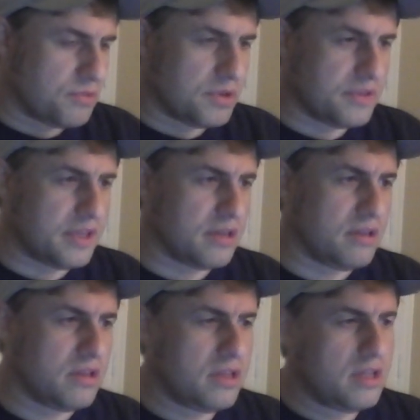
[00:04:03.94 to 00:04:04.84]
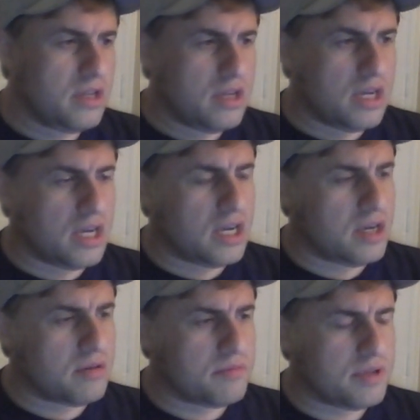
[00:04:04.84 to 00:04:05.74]
the real deal. They
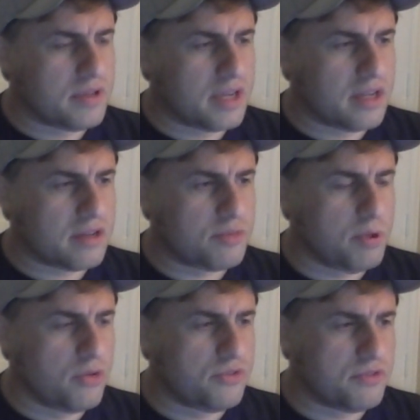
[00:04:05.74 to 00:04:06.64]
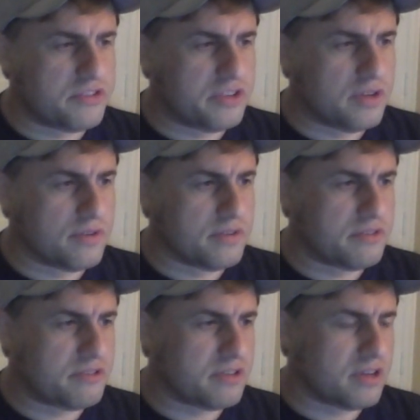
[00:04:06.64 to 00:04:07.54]
got explosive
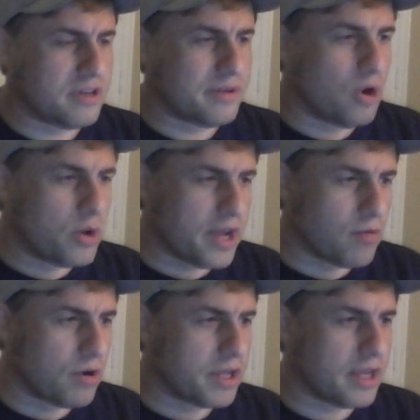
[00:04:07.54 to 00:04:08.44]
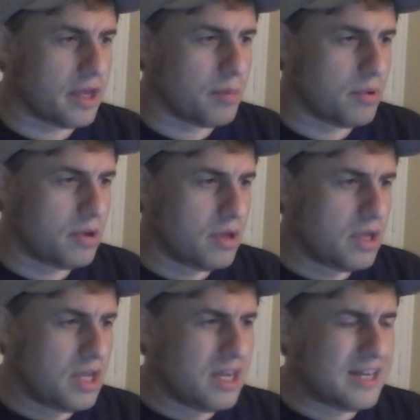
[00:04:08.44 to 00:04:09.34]
receivers, okay running game.
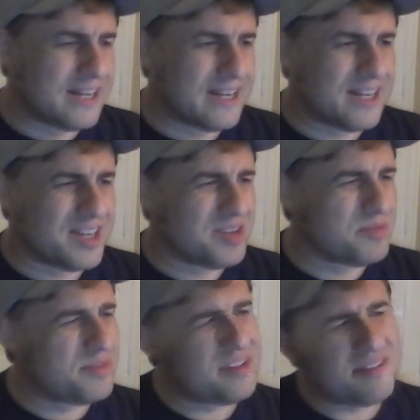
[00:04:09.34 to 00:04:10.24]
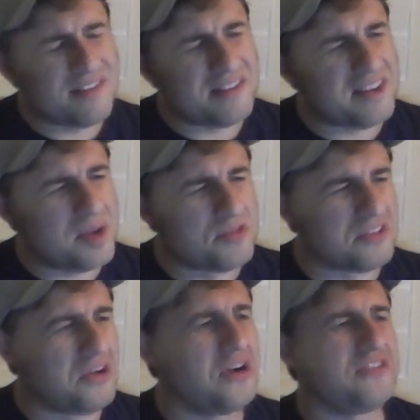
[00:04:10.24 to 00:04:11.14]
This game's
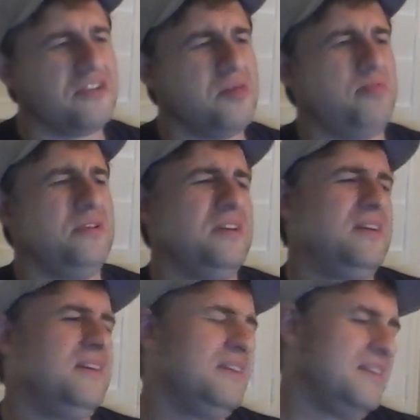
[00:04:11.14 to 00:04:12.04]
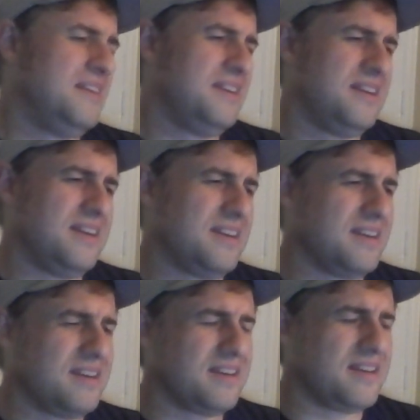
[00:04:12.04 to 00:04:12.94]
a toss up.
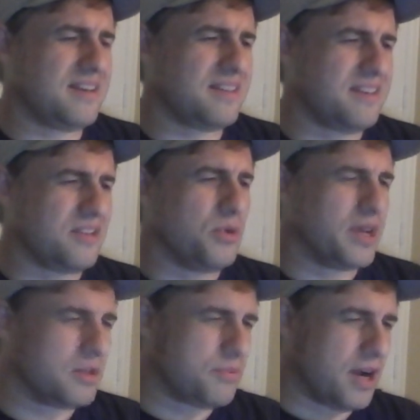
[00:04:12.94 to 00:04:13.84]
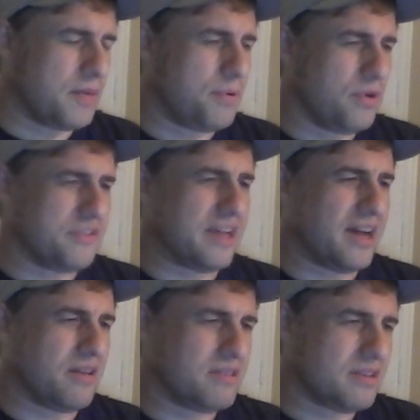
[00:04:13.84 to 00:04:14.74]
I think New England probably pulls it
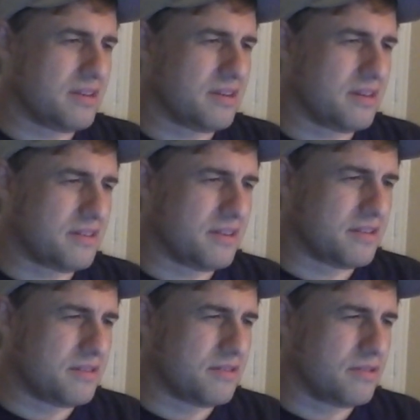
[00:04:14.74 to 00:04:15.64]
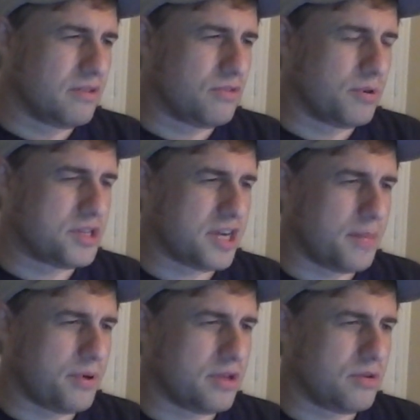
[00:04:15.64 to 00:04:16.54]
out. I think there's a little too much
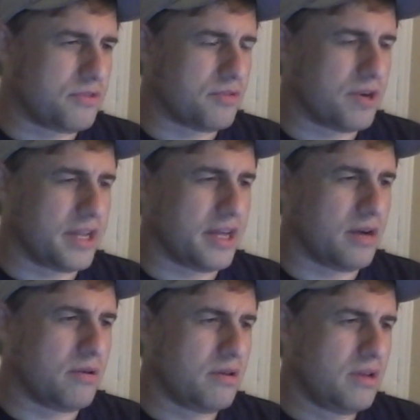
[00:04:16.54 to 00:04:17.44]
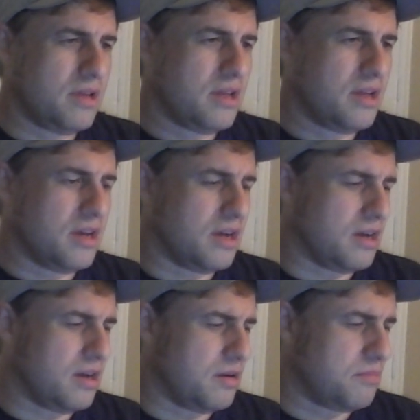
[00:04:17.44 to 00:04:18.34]
hype on Houston right now.
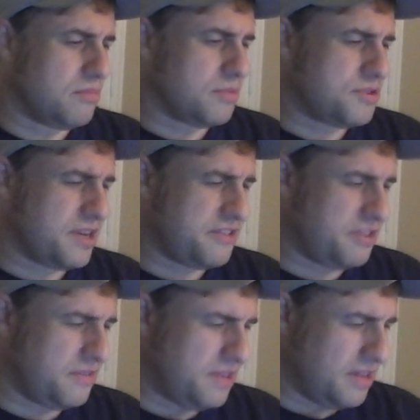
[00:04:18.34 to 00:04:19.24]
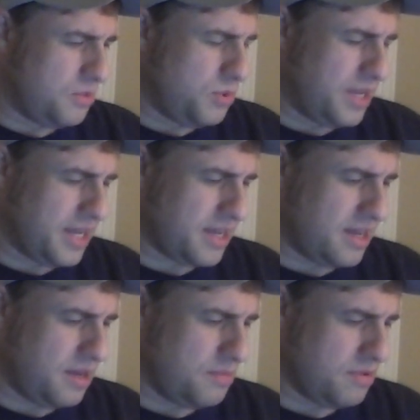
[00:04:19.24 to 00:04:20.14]
I'm trying to see if did they win that
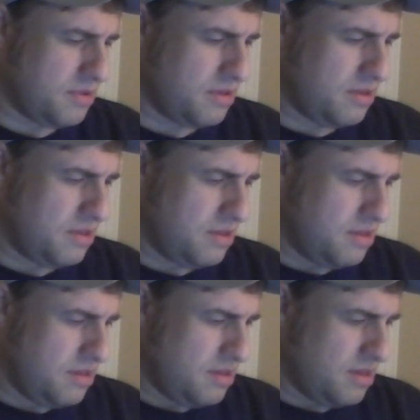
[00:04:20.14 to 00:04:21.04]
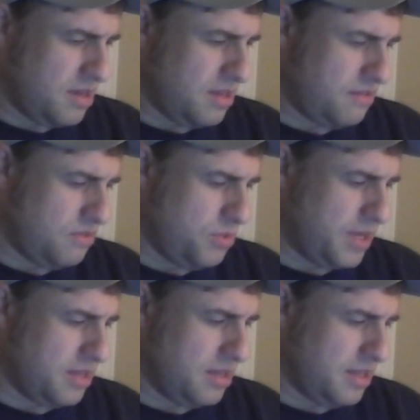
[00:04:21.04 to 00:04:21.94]
game against New
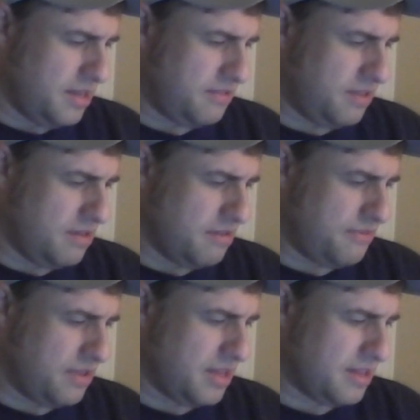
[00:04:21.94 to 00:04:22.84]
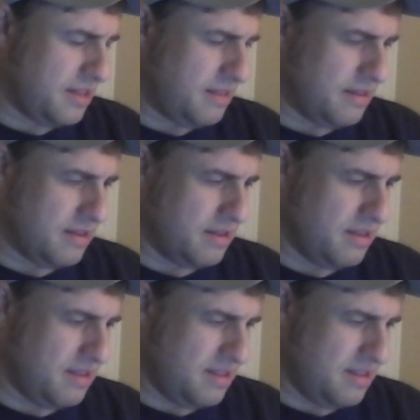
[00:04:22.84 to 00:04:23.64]
England last year. I felt like they did.